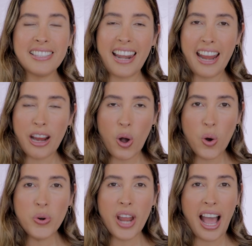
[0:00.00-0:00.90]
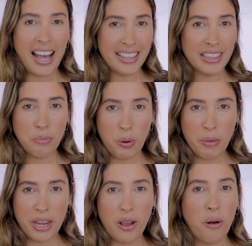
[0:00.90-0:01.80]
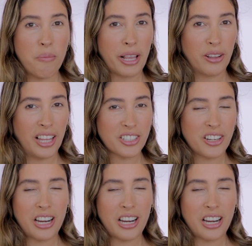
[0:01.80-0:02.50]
that I own at the moment on my collection,